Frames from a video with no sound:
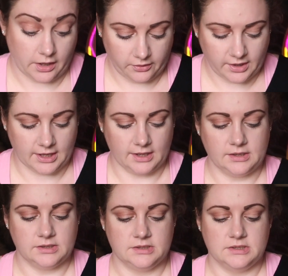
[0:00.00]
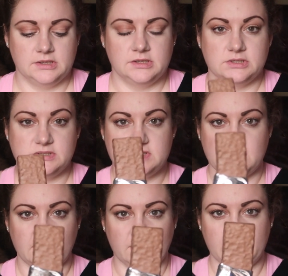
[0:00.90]
Okay,
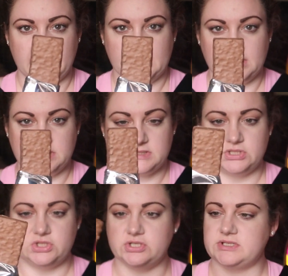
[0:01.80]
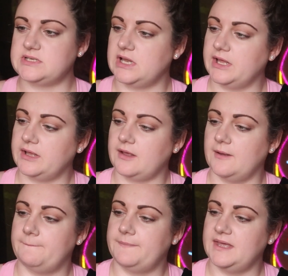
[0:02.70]
so it is just like
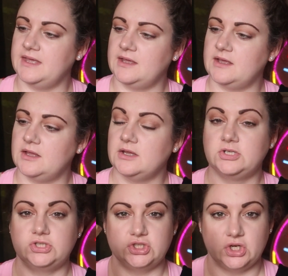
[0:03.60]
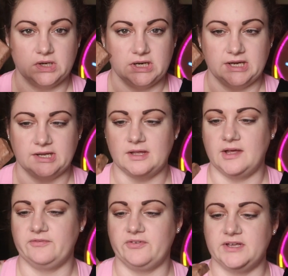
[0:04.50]
a big chocolate
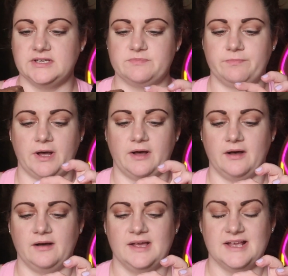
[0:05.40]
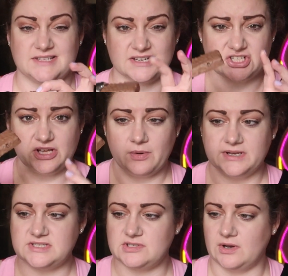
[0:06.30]
covered bar. It's actually
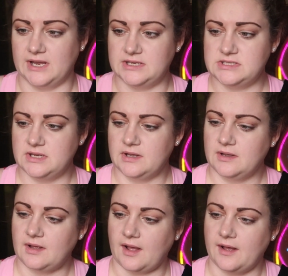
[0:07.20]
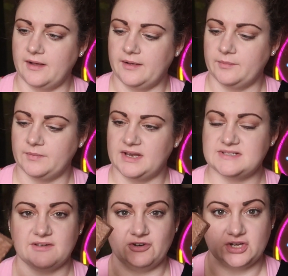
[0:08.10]
quite solid.
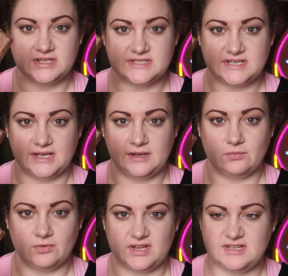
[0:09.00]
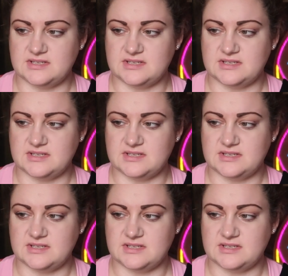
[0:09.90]
Let's have a look and see what the